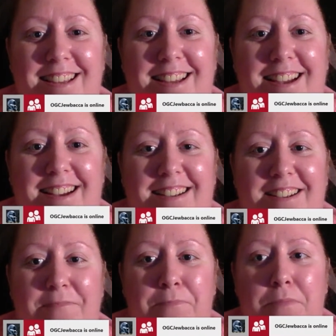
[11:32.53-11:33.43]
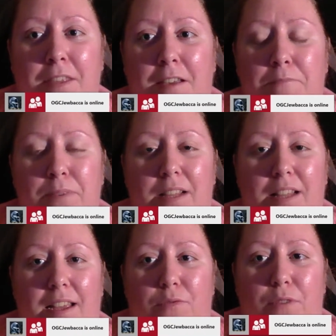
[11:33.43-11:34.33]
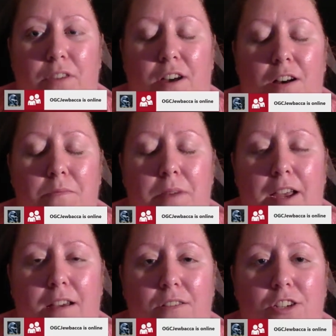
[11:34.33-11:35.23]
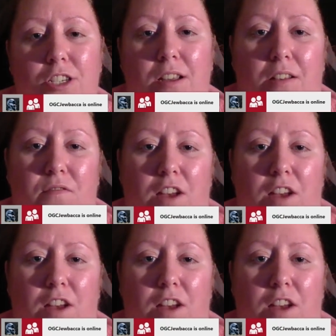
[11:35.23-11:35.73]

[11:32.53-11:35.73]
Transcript: yeah, but like with all my other stuff,